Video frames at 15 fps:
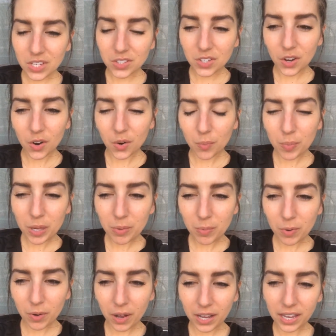So
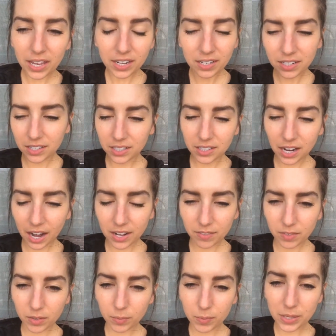people, again, to kind
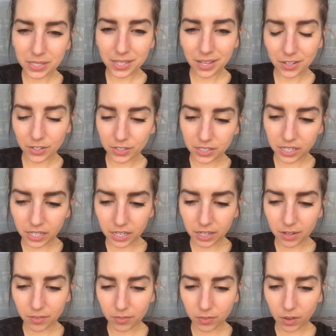of the
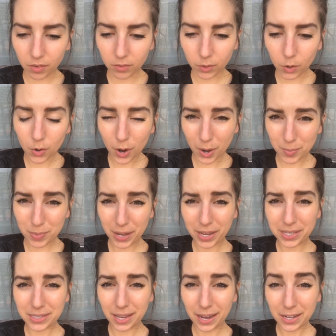misunderstanding of low carb
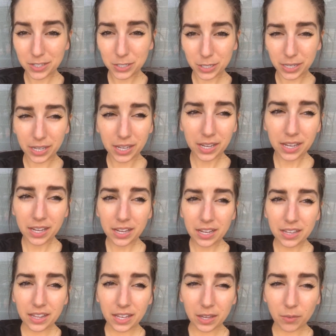diets, actually
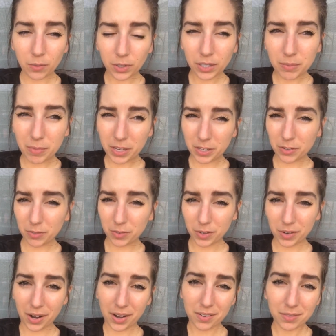they can really make you
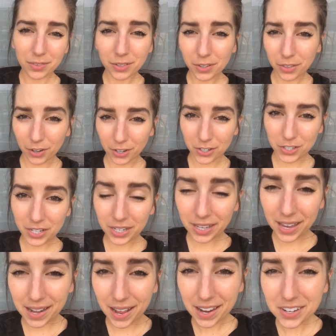feel kind of lethargic,
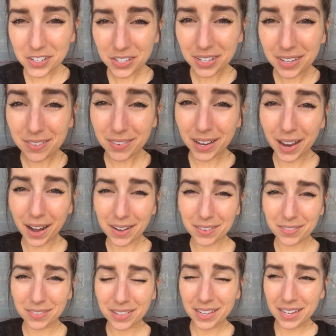and actually even kind
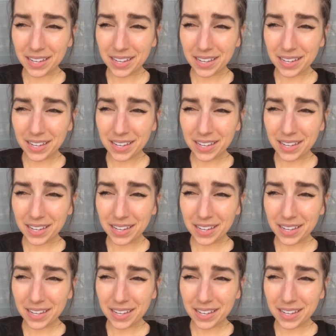of